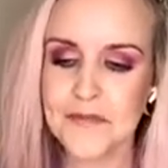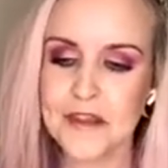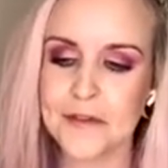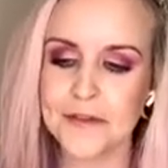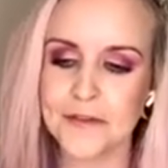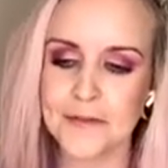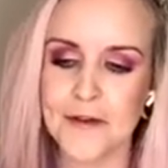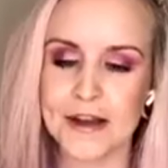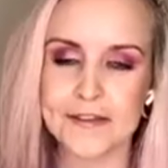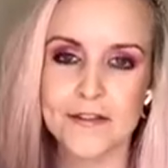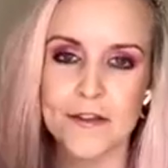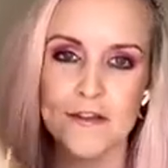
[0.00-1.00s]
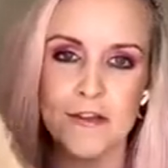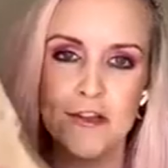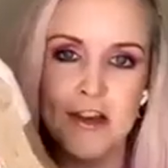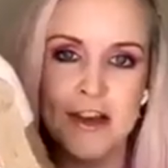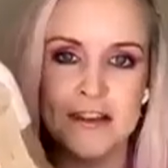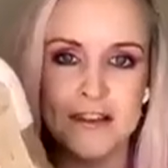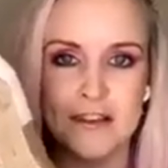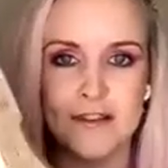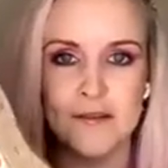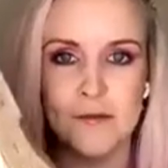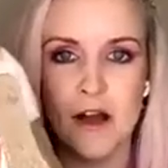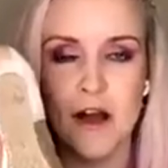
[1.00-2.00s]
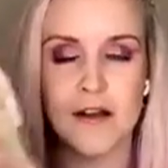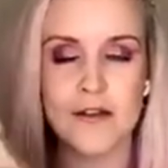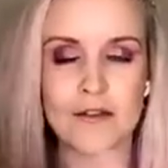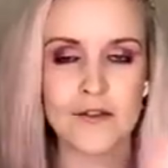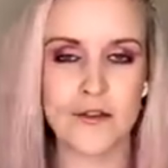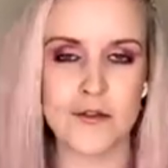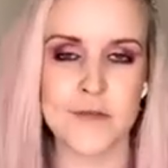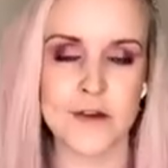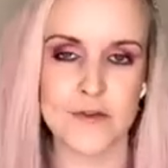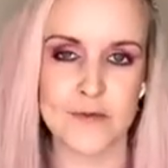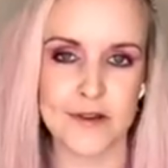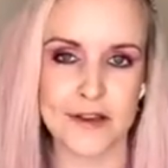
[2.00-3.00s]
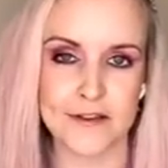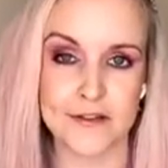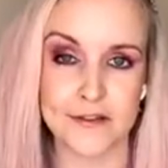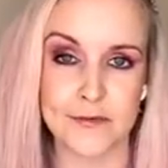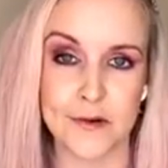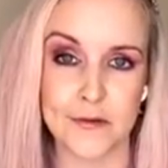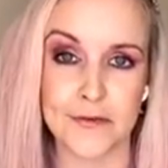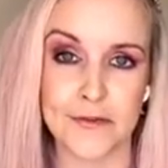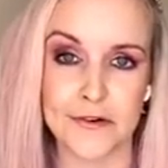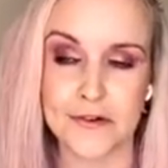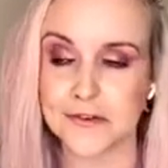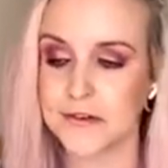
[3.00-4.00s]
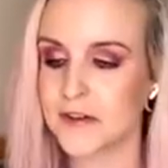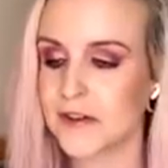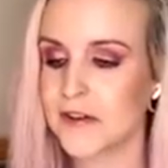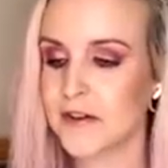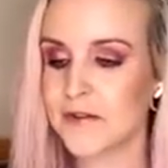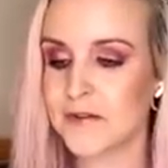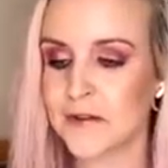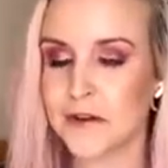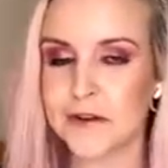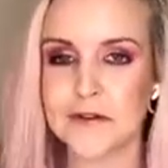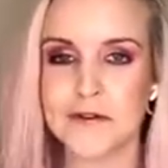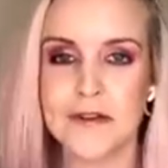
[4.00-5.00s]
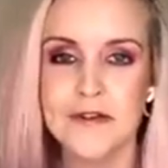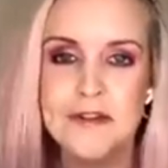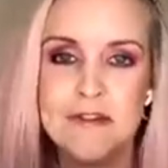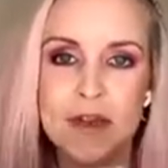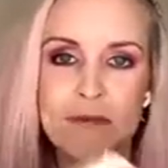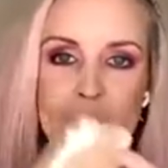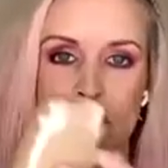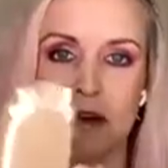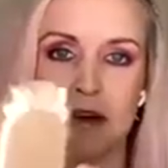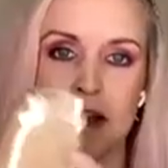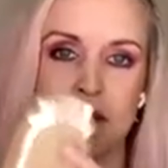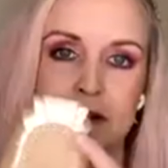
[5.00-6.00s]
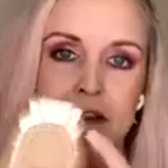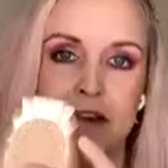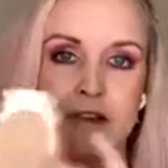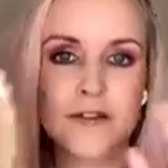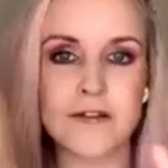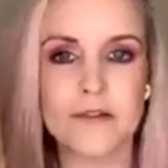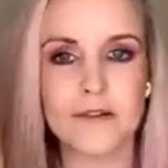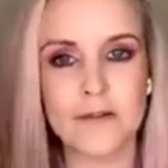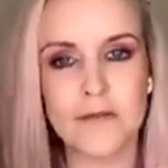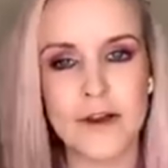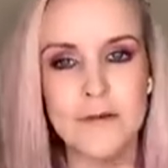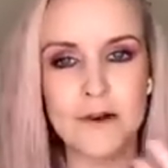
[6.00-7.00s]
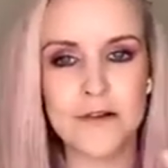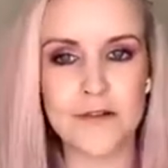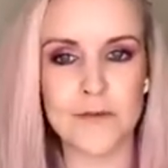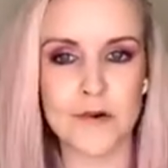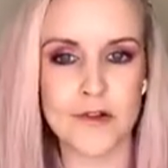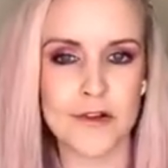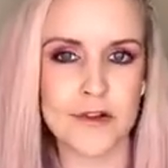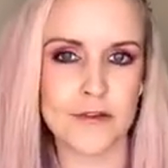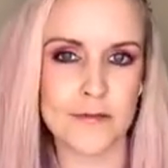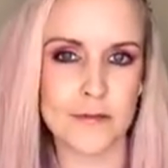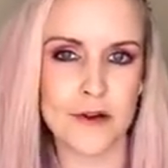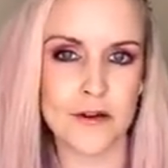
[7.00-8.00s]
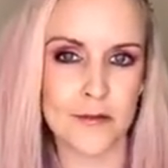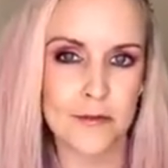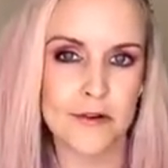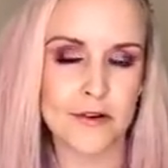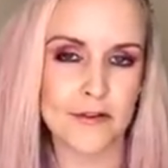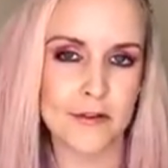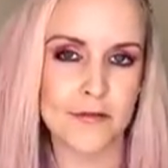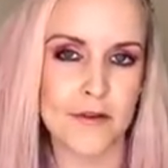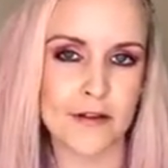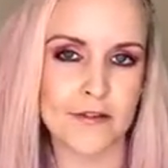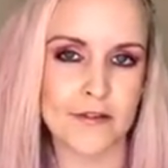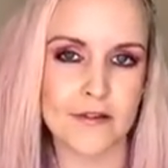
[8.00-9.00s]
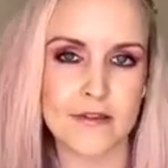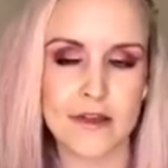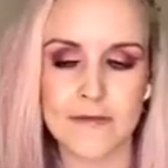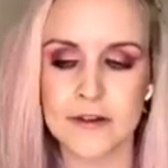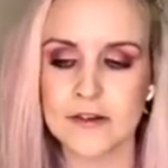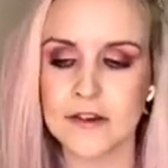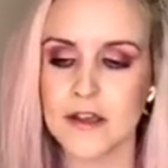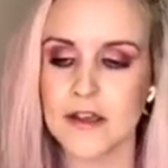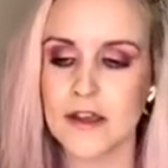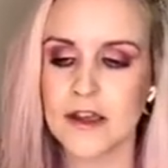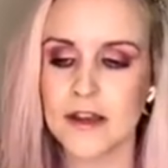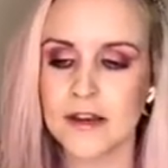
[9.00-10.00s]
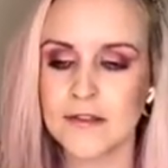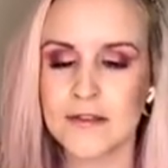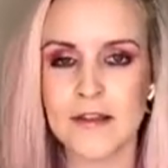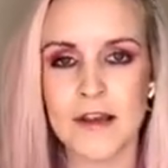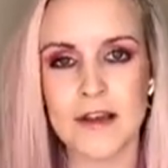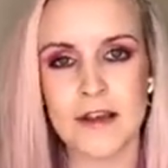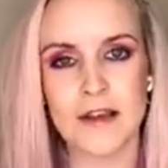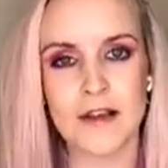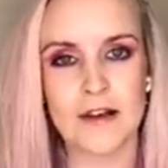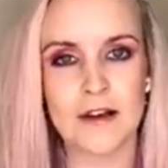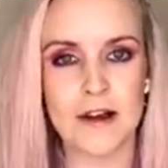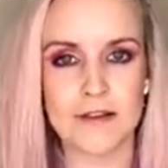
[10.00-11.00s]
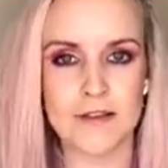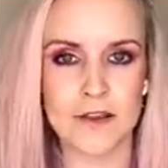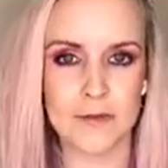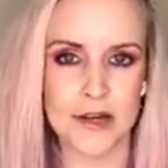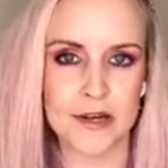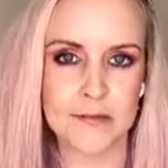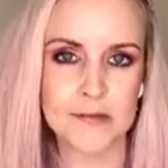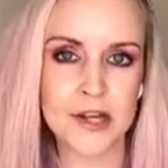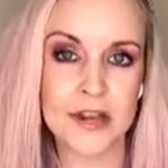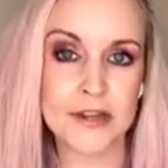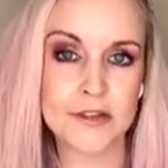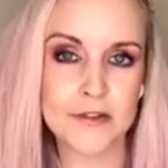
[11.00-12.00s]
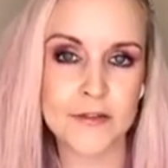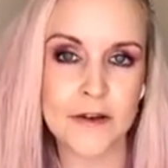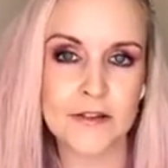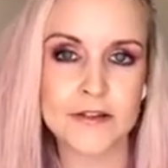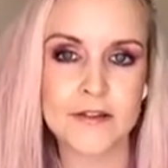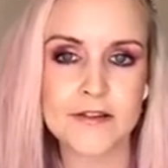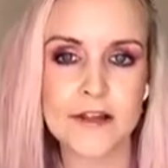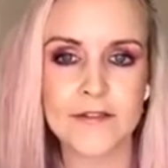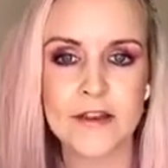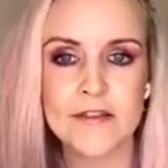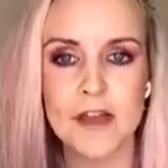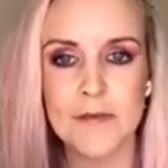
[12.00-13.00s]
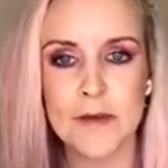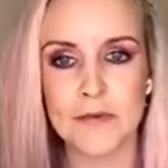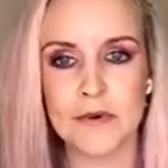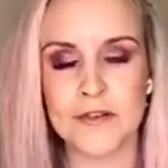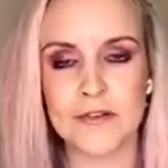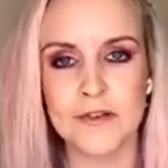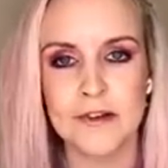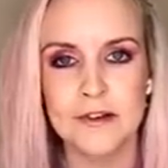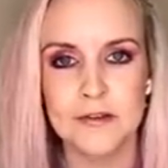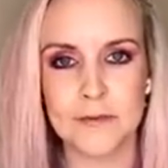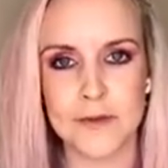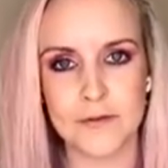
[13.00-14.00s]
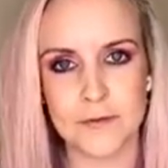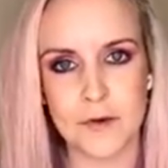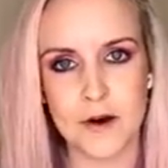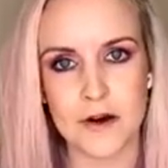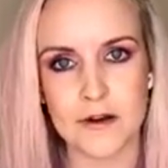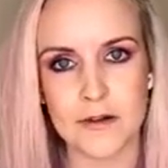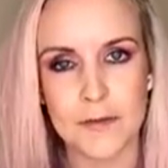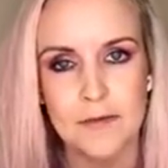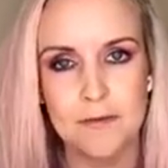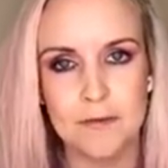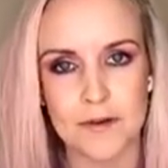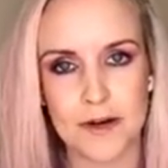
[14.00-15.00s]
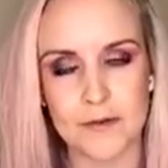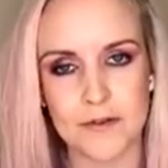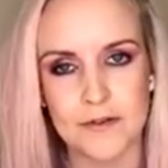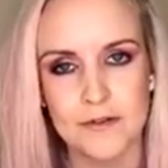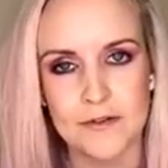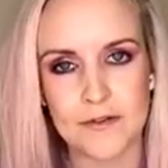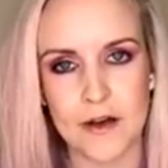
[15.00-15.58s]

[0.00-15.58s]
the fact that the shank is so much more easier to roll through. So the demi point area, I don't know if anyone's watching has worn a 2007. In say a classic medium shank in 2007, the demi point took a little bit of work before it was